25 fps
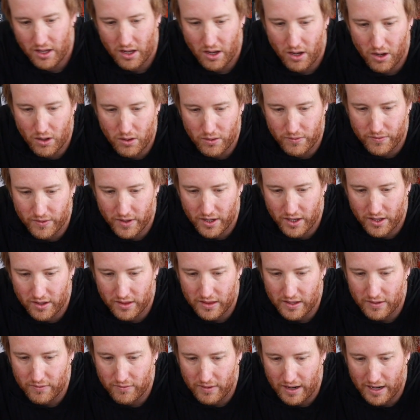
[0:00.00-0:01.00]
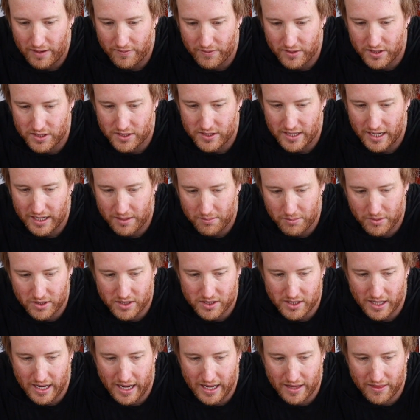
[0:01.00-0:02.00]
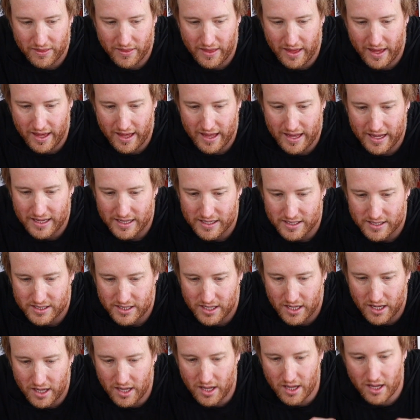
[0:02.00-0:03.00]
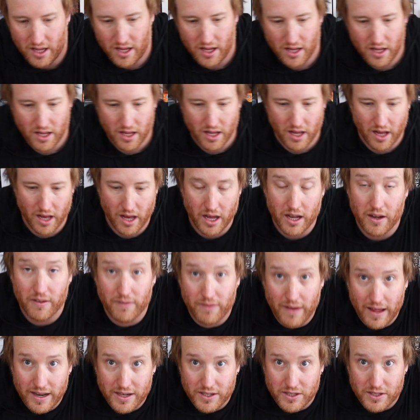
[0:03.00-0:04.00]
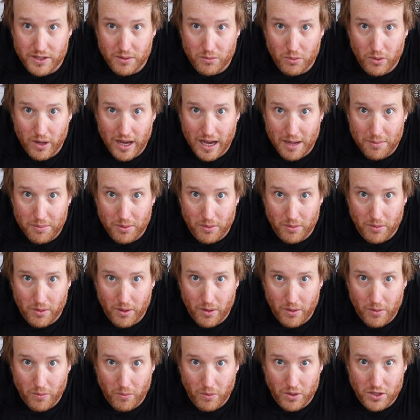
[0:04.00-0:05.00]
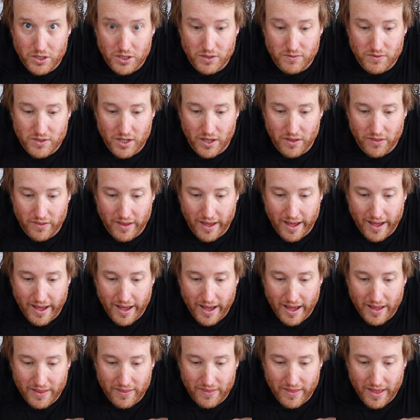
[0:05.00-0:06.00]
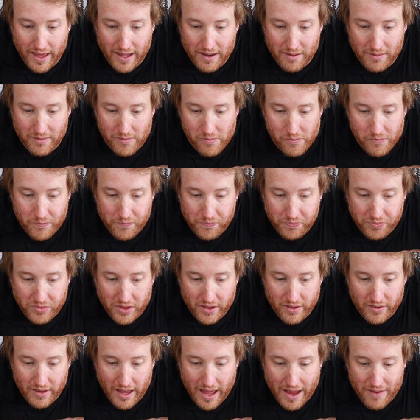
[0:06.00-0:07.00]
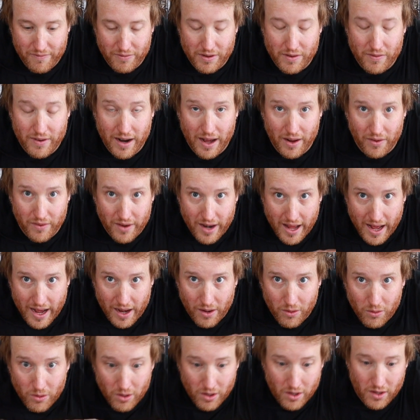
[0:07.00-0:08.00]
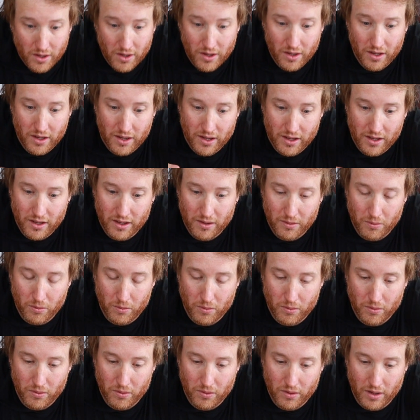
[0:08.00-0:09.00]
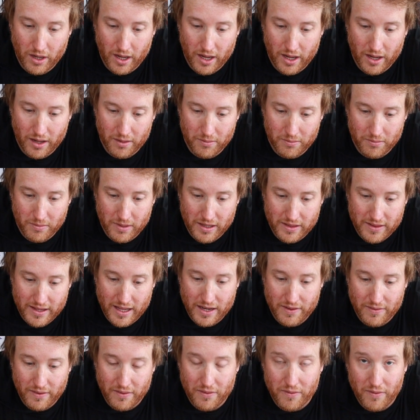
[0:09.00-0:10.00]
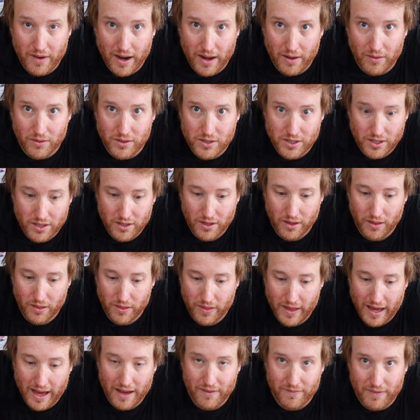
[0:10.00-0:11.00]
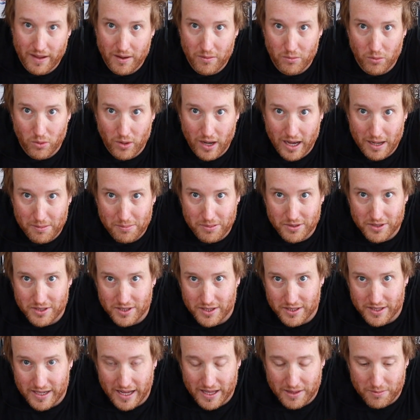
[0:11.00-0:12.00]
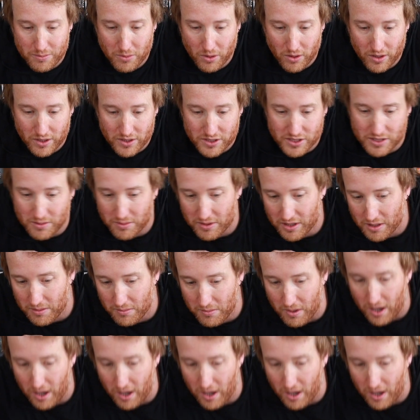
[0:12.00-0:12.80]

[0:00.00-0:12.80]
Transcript: over the relevant segment, and there is an event that will happen once you've done that, and then every round now, at the end of every round, that event will happen to the Deathmaw. And some of them